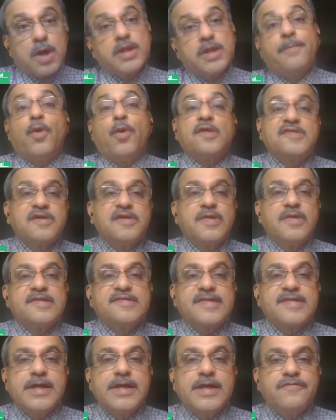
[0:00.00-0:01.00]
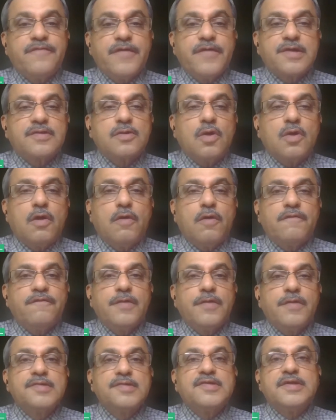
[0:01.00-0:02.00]
What are the possible side effects
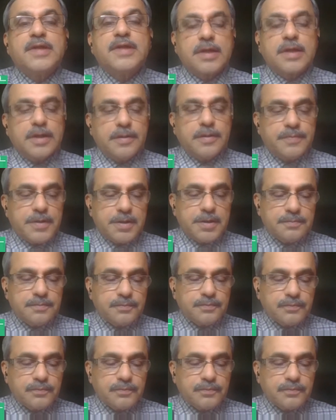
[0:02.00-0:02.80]
of sitagliptin?